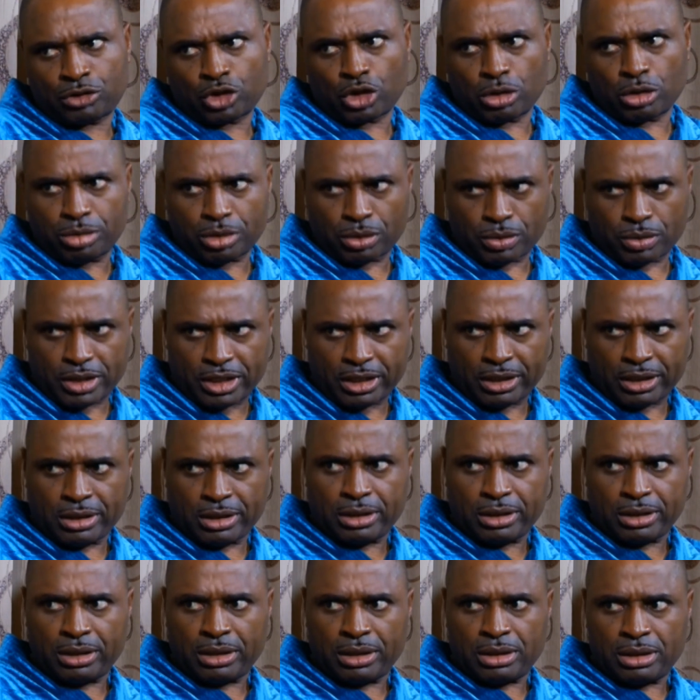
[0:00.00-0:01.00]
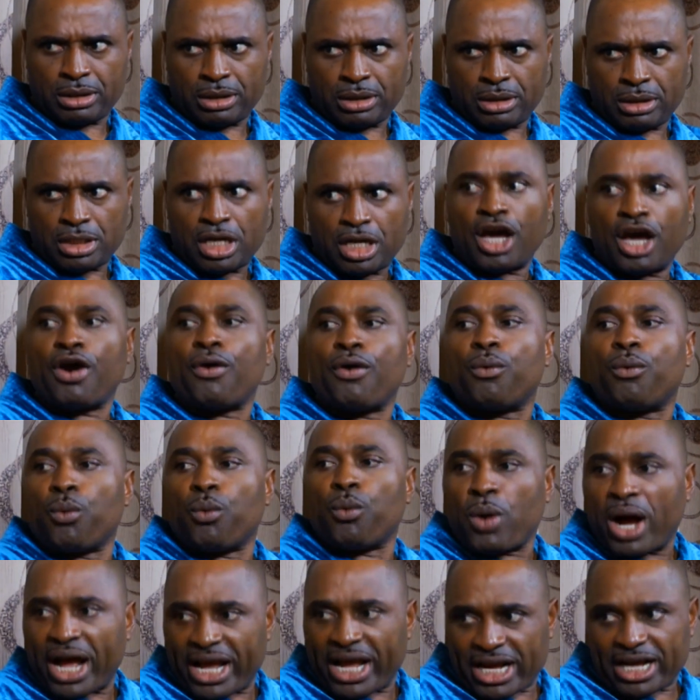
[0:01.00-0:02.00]
Obawa,
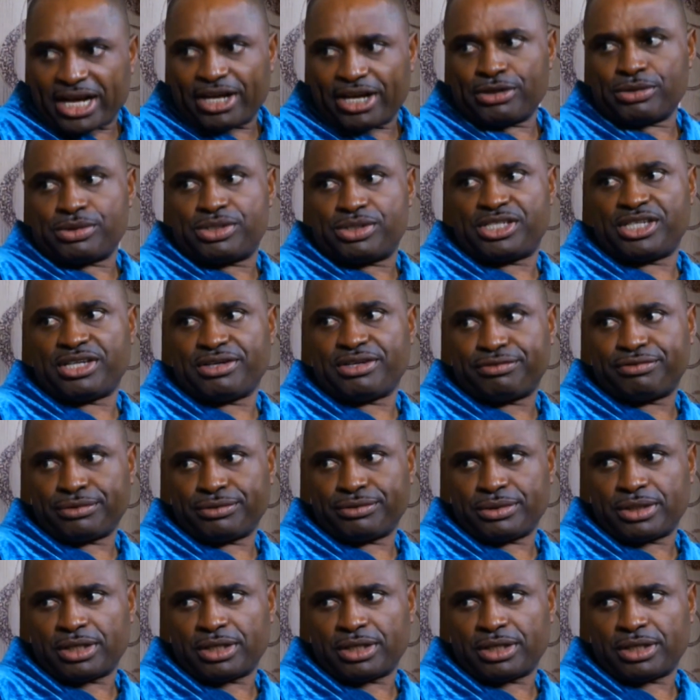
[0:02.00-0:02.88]
why are you tearful